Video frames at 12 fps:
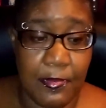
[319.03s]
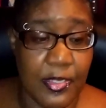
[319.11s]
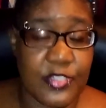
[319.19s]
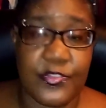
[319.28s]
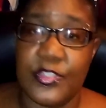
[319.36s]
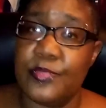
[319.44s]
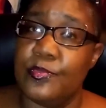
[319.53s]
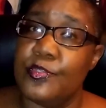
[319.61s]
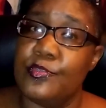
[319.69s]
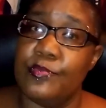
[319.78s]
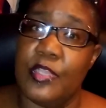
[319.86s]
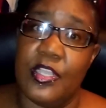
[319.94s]
Mark's friends were
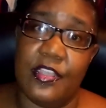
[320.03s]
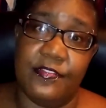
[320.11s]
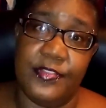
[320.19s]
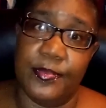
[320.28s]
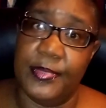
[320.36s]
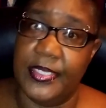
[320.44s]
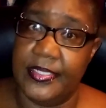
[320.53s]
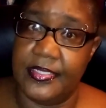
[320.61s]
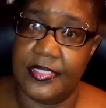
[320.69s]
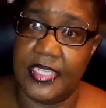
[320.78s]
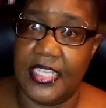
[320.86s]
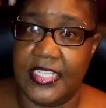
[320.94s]
drunk off their
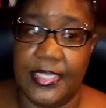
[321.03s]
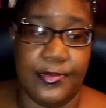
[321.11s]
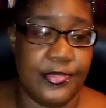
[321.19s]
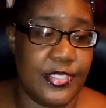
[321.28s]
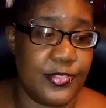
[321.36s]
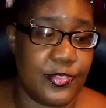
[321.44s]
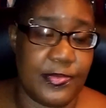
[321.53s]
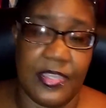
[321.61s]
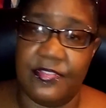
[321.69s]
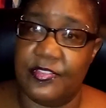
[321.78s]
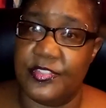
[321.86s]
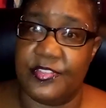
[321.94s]
butt and they were
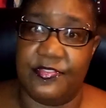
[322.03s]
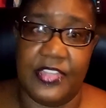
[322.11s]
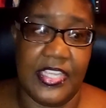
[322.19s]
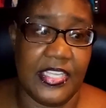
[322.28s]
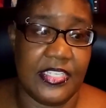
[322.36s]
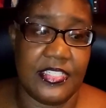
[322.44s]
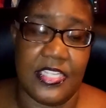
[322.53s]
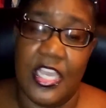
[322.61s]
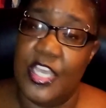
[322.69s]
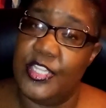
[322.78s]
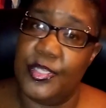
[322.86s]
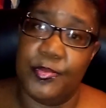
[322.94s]
disrespectful to fans.
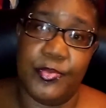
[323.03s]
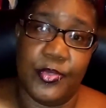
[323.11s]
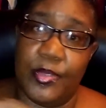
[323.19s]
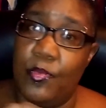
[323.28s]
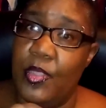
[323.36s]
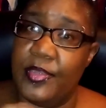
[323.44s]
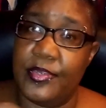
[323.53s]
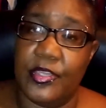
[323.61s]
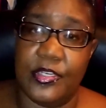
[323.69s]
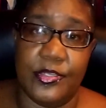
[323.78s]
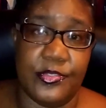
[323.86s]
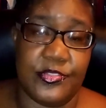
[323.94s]
They were pouring water
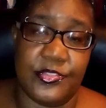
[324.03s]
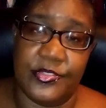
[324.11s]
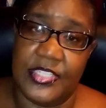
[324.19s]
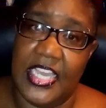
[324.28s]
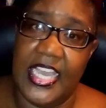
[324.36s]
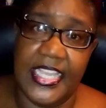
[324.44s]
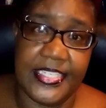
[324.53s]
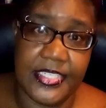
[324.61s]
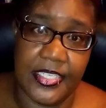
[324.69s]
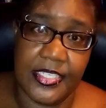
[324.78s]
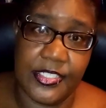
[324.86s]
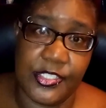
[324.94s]
on girls during the high
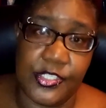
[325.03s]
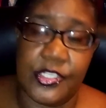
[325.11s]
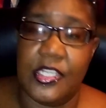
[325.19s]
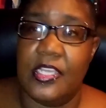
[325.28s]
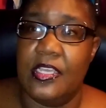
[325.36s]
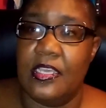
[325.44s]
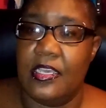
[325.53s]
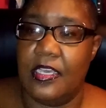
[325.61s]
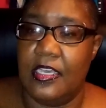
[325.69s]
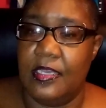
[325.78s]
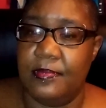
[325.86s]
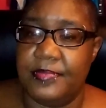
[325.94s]
touch.
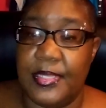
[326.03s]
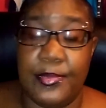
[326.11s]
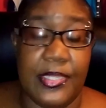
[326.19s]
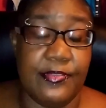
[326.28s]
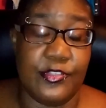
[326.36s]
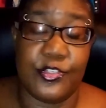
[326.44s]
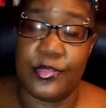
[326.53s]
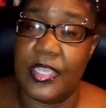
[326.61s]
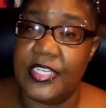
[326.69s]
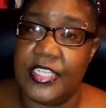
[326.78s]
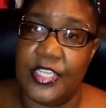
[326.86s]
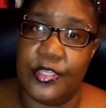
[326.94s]
They were even
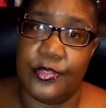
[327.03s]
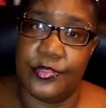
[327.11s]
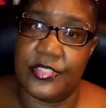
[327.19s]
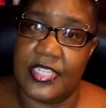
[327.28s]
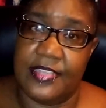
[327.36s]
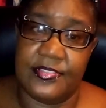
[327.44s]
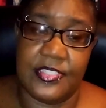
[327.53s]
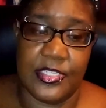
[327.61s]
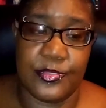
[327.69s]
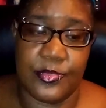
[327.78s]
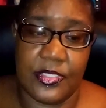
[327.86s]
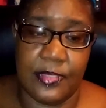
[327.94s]
trying to get girls to have
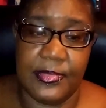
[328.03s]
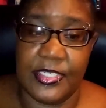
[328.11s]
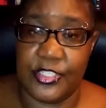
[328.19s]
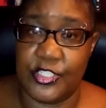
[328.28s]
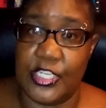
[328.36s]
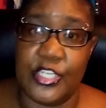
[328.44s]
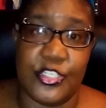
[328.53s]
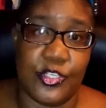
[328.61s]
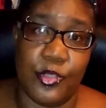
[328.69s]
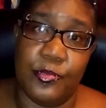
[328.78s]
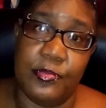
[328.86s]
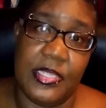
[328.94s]
sex with them in exchange to
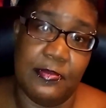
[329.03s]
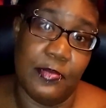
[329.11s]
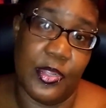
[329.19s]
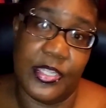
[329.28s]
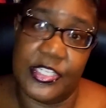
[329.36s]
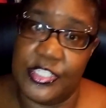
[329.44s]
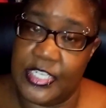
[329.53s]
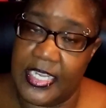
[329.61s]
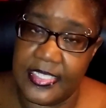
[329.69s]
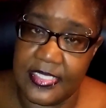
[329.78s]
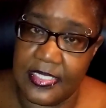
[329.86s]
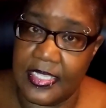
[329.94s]
go meet Mark and
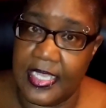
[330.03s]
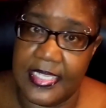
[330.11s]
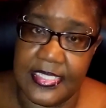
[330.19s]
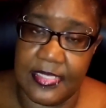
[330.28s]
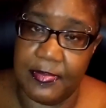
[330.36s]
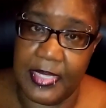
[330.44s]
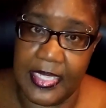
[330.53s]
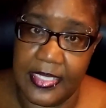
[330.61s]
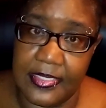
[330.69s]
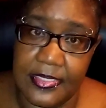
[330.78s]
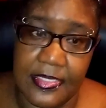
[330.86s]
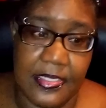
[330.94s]
Jackson, the guys in the
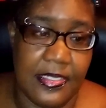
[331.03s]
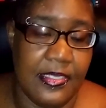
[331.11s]
band.